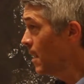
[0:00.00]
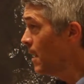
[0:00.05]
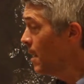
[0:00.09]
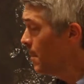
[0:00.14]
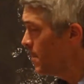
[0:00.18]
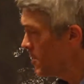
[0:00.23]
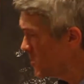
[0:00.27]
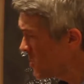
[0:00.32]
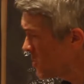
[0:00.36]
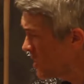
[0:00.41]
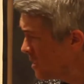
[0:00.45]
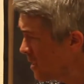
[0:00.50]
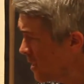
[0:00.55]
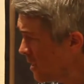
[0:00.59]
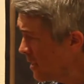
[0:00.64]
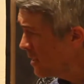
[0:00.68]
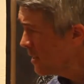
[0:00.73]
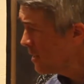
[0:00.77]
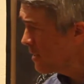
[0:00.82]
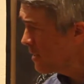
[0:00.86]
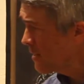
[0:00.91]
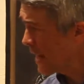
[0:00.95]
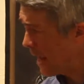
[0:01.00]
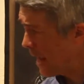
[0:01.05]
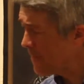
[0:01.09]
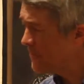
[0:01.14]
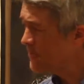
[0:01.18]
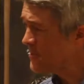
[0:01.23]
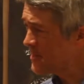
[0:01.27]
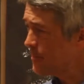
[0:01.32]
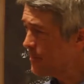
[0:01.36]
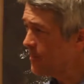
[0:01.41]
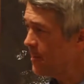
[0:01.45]
But she
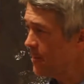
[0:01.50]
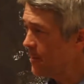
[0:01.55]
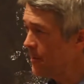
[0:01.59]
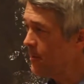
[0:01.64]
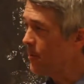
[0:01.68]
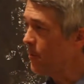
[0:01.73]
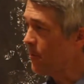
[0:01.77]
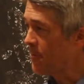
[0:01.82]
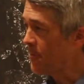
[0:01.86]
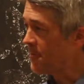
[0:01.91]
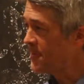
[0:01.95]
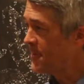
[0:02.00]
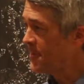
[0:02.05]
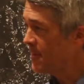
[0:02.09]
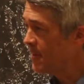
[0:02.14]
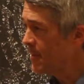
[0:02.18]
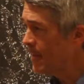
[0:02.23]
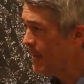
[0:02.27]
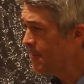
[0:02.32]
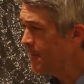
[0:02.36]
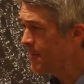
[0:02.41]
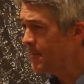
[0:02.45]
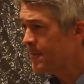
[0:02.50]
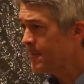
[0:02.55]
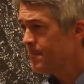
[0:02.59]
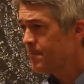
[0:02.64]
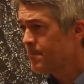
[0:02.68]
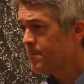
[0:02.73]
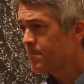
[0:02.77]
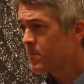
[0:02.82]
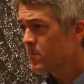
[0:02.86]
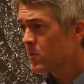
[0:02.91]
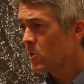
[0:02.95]
gathered some of the youth and
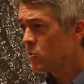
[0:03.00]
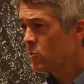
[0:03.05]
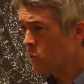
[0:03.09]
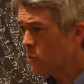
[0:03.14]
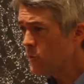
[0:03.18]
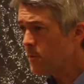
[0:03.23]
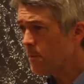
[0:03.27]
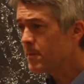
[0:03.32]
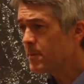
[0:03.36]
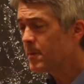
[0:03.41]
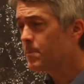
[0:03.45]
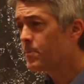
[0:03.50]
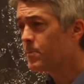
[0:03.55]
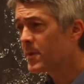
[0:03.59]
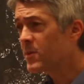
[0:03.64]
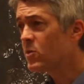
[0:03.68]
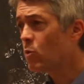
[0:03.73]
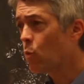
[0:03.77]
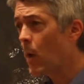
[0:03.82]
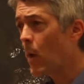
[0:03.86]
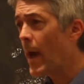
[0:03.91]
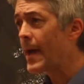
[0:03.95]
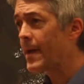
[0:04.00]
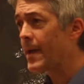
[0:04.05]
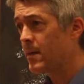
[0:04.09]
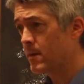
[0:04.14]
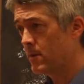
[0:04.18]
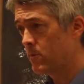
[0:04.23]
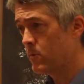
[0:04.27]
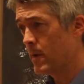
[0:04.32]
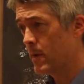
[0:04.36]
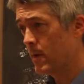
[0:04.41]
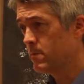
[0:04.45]
told them to bring the wagon
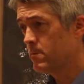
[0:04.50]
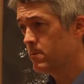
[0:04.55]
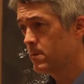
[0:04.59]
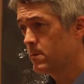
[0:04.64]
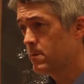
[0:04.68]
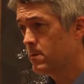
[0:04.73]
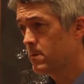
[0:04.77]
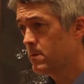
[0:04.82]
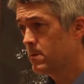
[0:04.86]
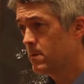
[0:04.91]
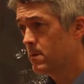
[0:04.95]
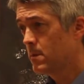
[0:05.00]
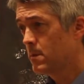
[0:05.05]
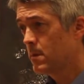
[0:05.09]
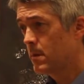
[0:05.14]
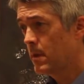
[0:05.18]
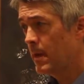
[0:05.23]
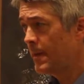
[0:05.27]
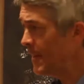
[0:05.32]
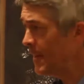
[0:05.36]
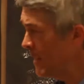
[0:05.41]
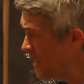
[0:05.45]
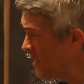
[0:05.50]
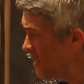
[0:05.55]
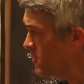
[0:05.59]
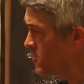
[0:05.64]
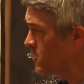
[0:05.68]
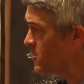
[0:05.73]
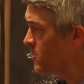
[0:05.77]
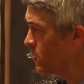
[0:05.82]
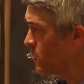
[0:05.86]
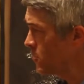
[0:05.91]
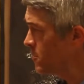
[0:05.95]
around. And they
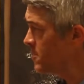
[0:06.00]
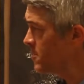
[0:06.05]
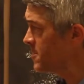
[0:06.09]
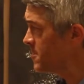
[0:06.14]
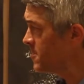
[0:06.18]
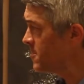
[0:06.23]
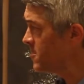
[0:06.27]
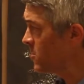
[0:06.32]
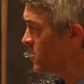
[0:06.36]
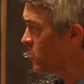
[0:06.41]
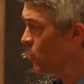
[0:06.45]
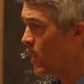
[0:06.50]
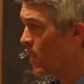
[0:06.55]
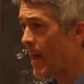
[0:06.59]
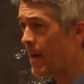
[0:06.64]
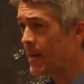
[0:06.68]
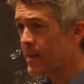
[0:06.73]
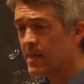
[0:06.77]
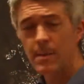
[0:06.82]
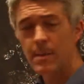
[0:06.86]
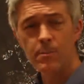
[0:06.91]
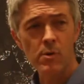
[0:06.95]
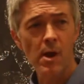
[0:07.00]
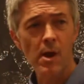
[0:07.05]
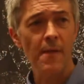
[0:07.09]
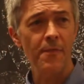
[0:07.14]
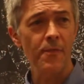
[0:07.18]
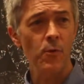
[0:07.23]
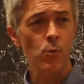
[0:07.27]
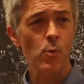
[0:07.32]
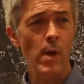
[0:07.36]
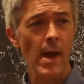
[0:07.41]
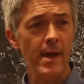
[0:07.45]
hitched the horses to the wagon. They brought
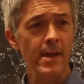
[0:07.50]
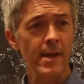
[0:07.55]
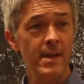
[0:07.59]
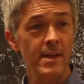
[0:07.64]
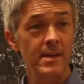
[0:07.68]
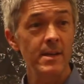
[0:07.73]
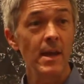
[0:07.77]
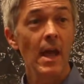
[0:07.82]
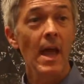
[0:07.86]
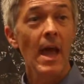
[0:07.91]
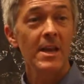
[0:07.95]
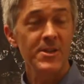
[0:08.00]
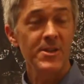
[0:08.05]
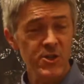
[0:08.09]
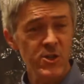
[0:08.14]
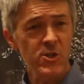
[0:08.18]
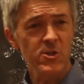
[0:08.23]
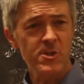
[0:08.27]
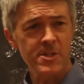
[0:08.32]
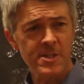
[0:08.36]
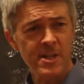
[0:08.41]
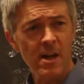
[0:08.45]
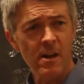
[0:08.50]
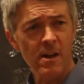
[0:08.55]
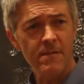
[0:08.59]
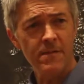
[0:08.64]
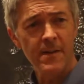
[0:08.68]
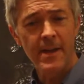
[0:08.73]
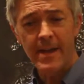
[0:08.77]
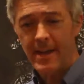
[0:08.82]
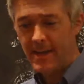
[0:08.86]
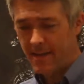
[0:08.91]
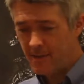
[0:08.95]
the wagon. And she herself,
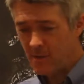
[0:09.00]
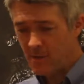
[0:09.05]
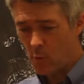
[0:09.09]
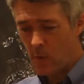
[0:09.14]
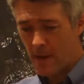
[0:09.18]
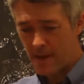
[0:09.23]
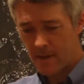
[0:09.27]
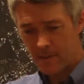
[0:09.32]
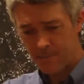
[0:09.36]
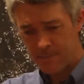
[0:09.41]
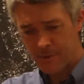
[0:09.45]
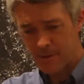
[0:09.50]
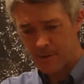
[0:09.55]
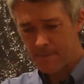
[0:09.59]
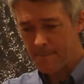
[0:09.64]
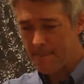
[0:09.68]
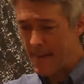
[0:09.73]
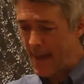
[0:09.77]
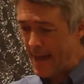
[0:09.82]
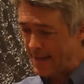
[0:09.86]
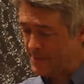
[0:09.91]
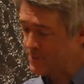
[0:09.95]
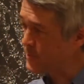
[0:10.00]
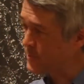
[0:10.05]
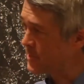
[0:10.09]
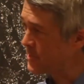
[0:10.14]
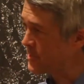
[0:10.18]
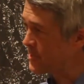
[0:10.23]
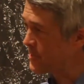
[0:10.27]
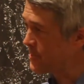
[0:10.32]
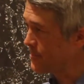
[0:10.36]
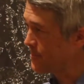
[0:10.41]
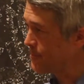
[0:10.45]
in the wagon, put a
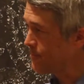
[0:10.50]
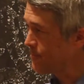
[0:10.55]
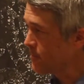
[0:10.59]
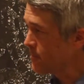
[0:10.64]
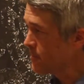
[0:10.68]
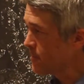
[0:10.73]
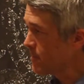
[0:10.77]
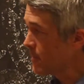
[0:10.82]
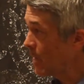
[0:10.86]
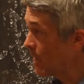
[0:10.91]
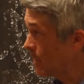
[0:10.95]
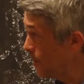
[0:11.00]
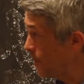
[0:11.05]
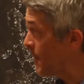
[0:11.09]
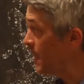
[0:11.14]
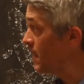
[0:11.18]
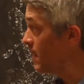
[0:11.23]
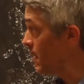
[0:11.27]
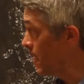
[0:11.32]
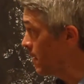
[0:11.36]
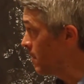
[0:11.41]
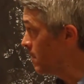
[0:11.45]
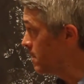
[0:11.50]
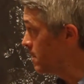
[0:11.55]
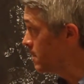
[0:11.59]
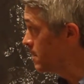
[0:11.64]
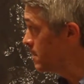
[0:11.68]
mattress and a pillow.